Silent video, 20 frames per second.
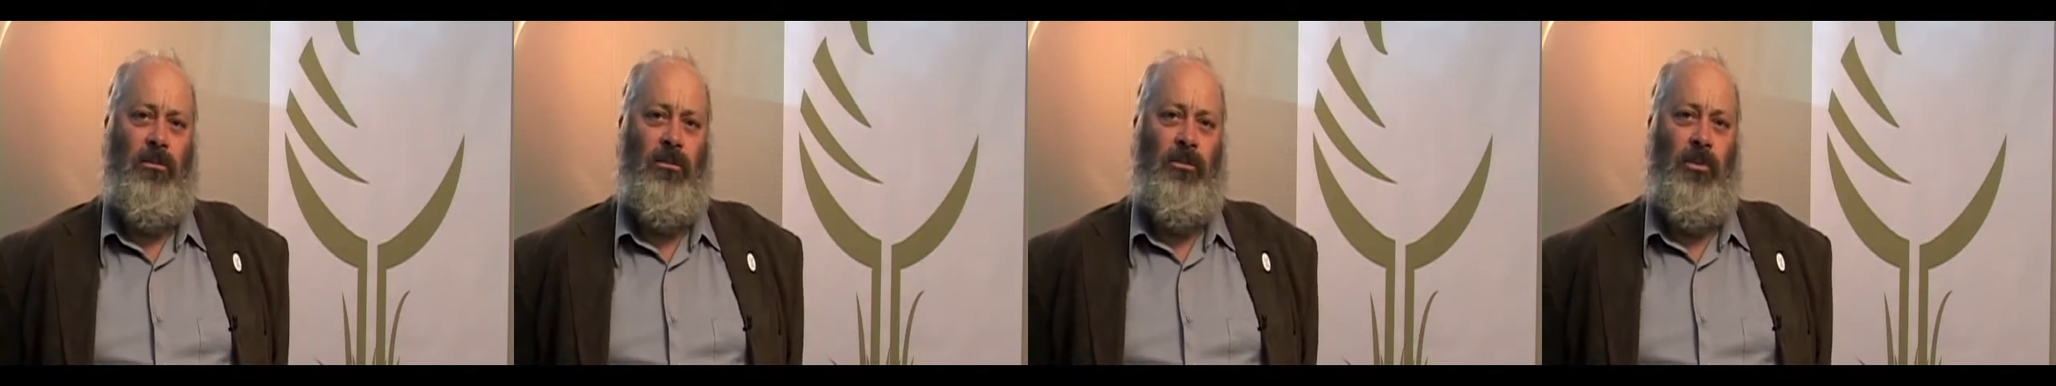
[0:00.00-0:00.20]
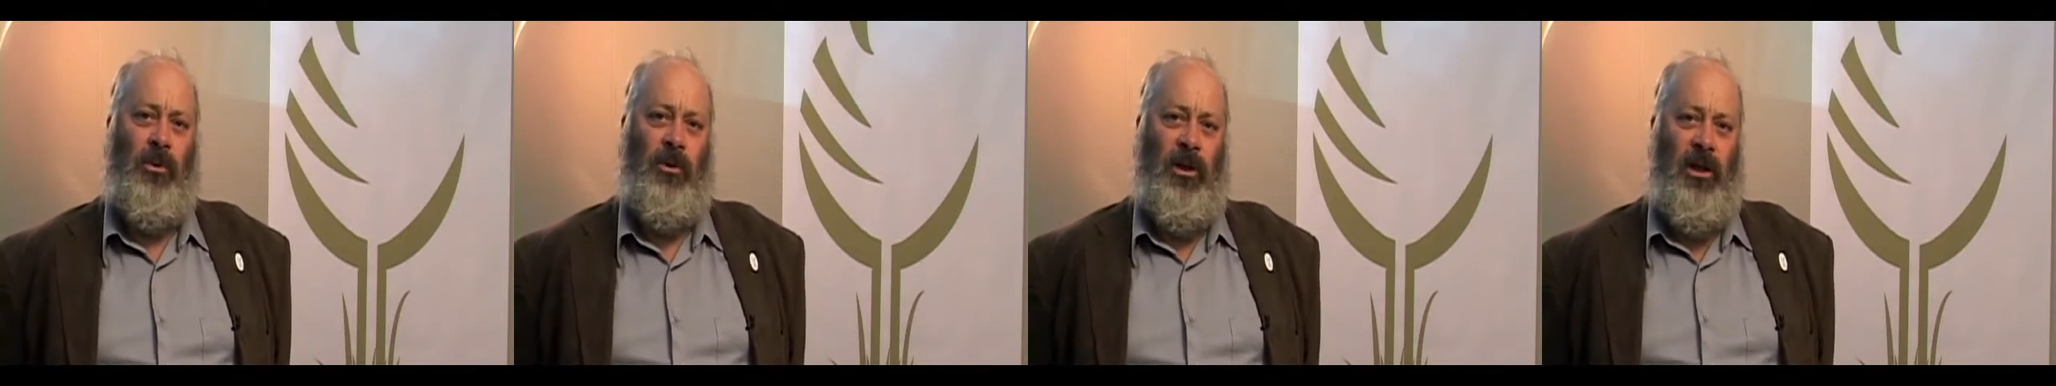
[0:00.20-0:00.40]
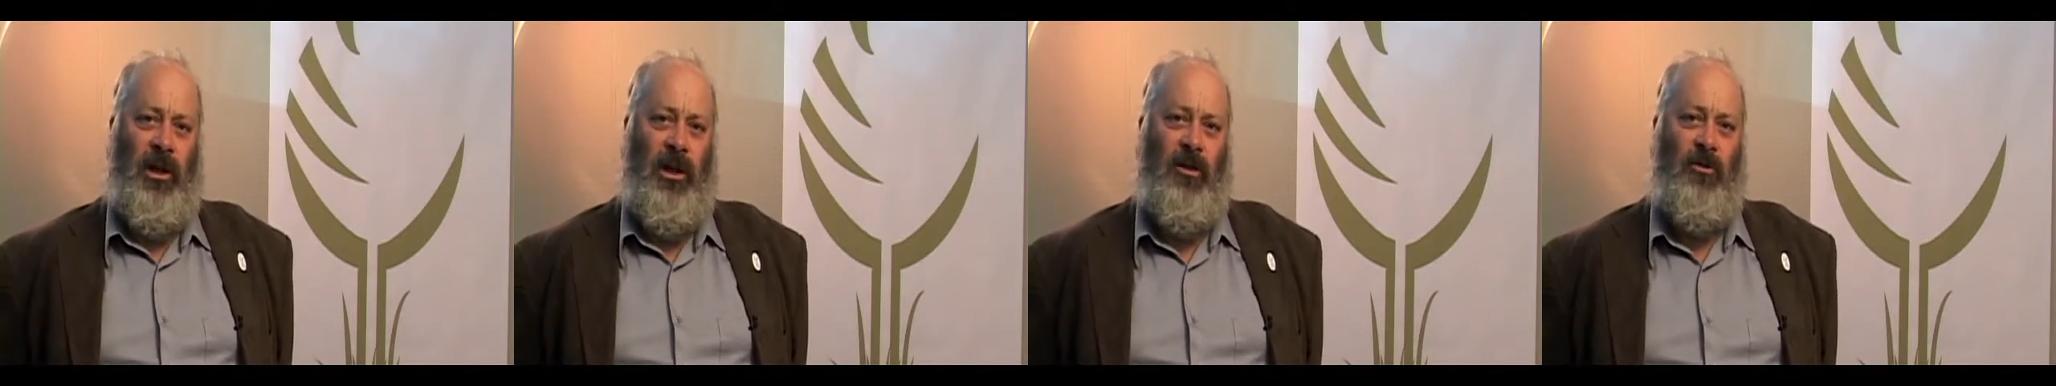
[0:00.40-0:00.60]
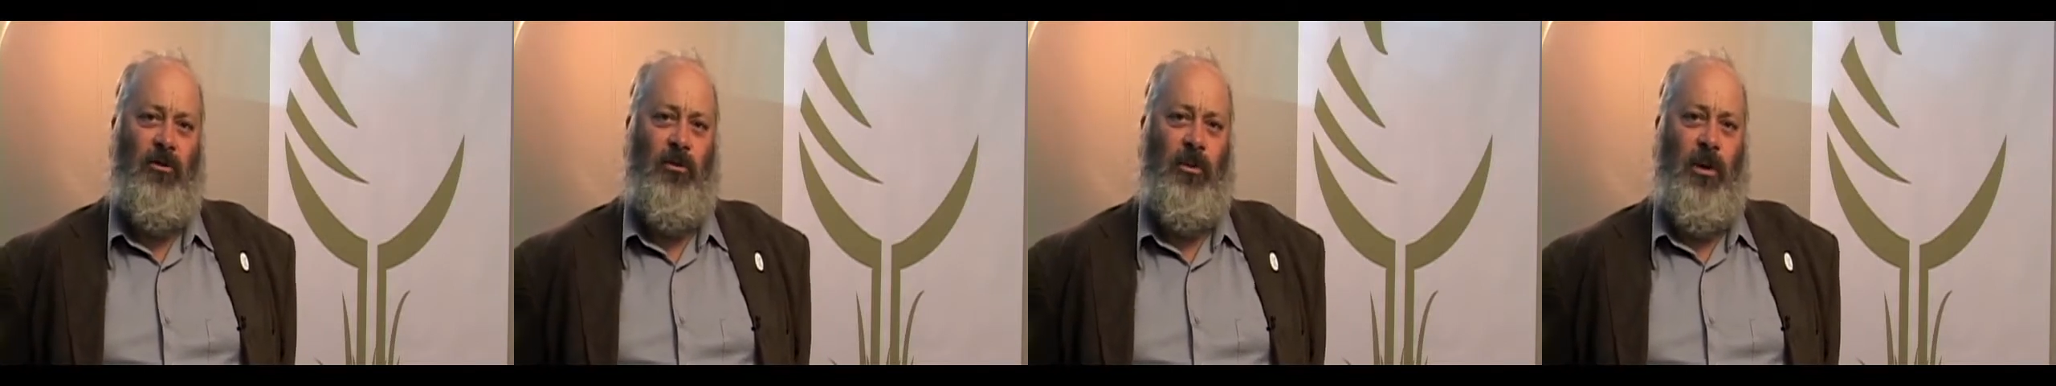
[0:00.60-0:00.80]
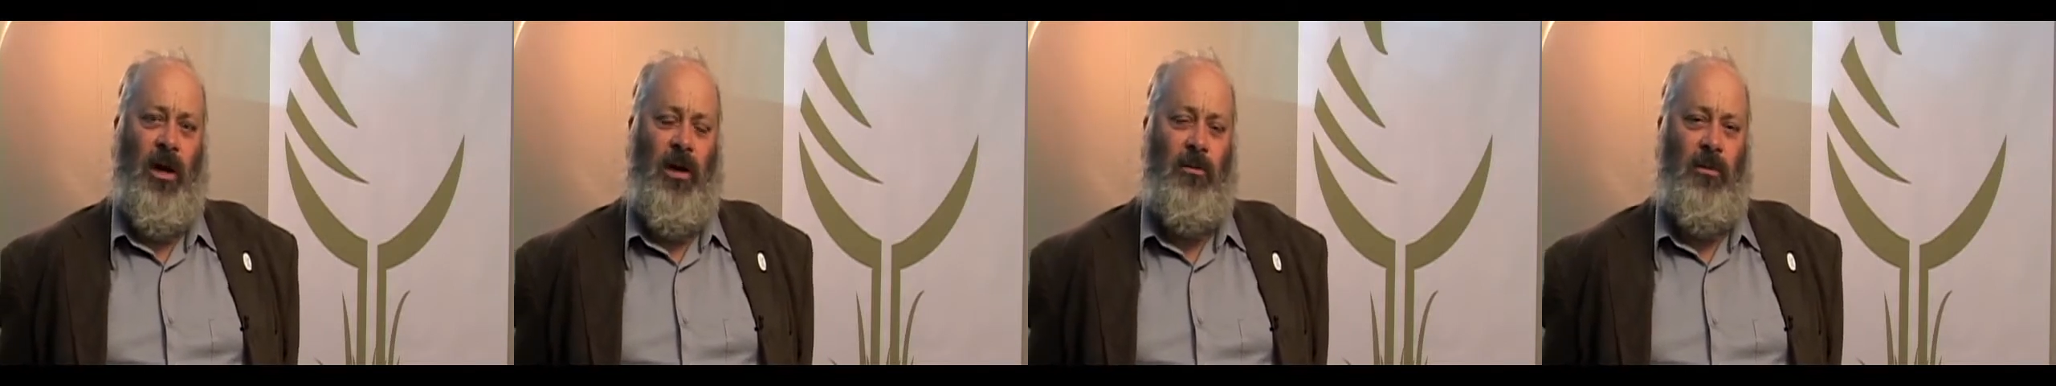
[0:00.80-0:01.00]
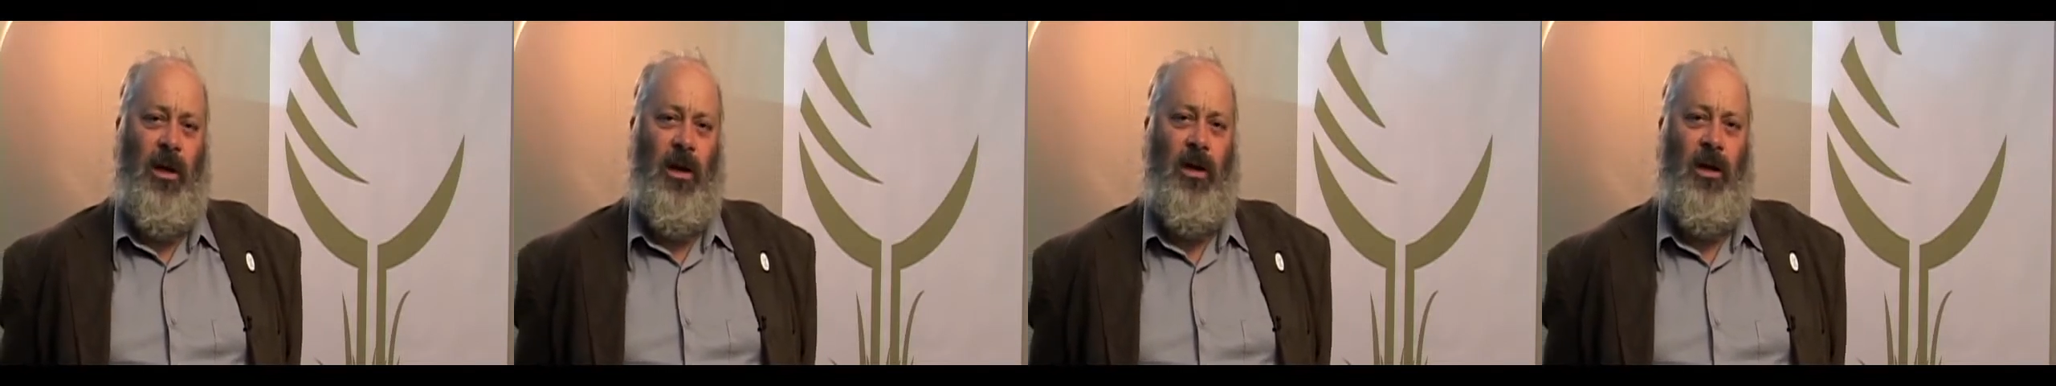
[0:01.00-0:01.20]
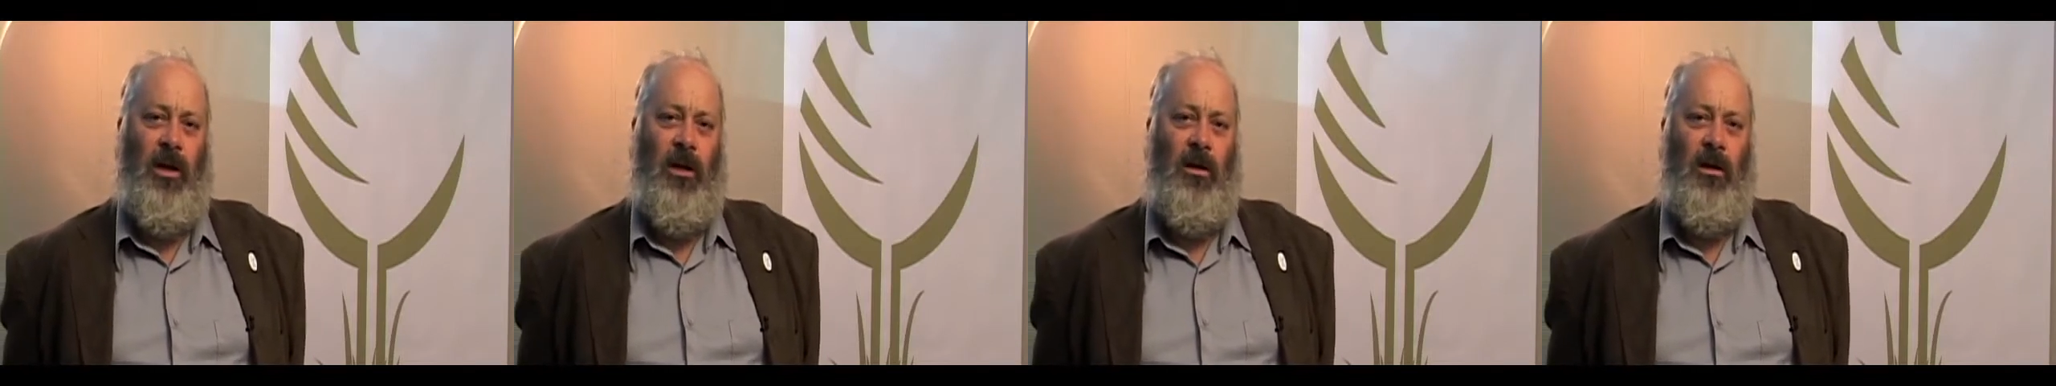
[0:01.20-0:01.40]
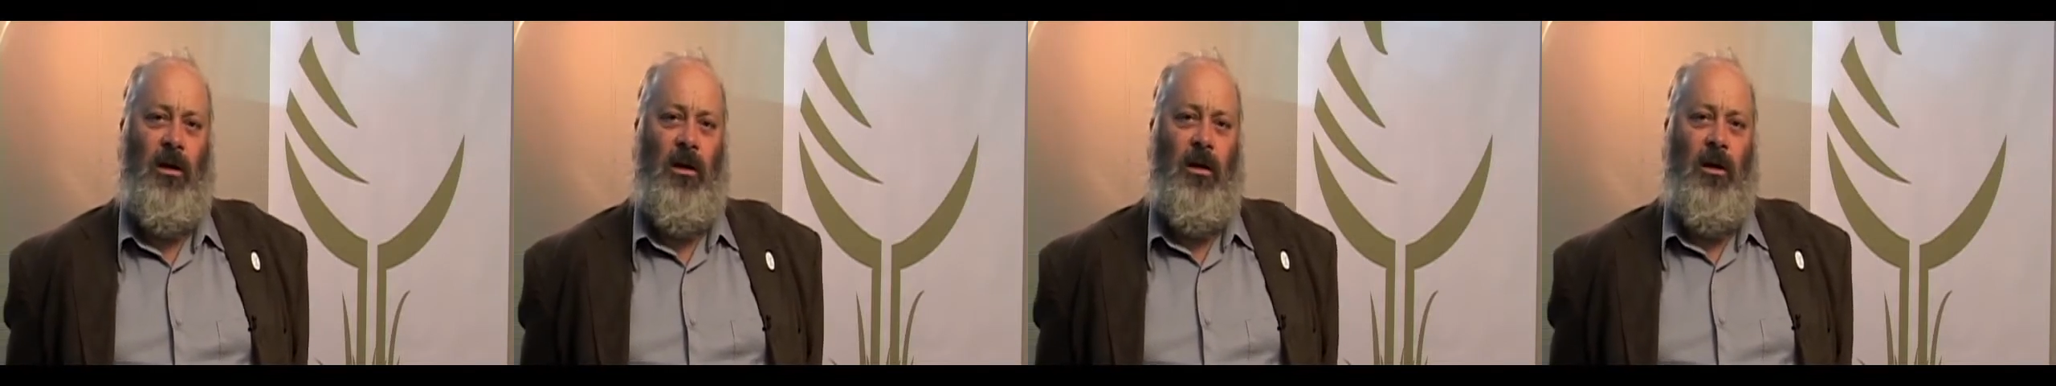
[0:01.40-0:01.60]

believed by many.